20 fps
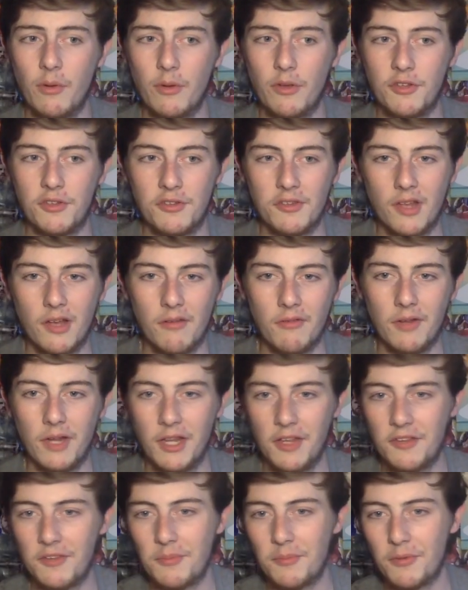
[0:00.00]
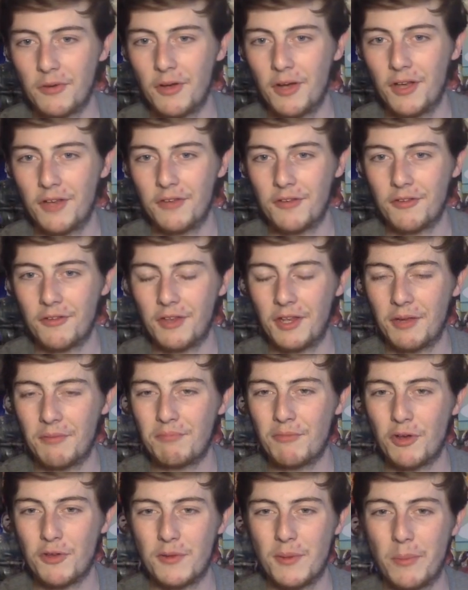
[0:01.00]
which is not really a surprise because I think
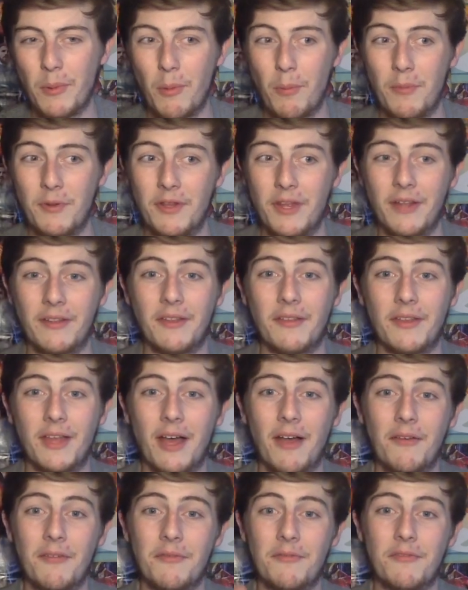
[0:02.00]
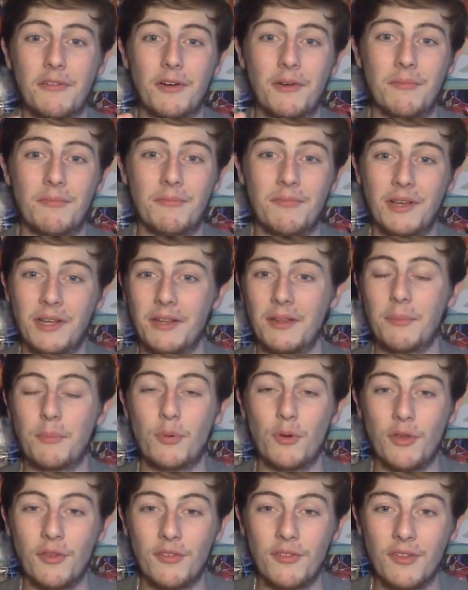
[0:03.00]
most people predicted that from like the
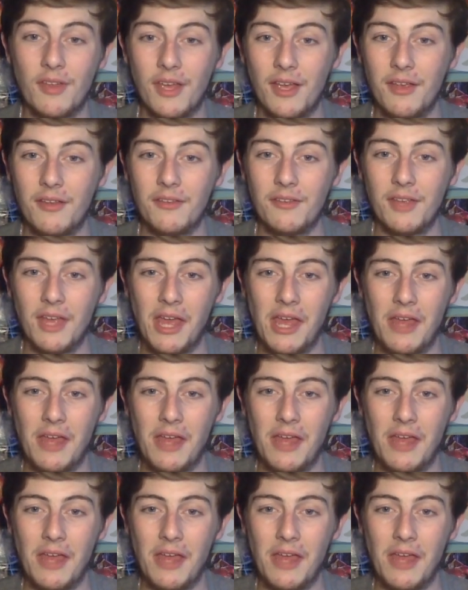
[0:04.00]
prison days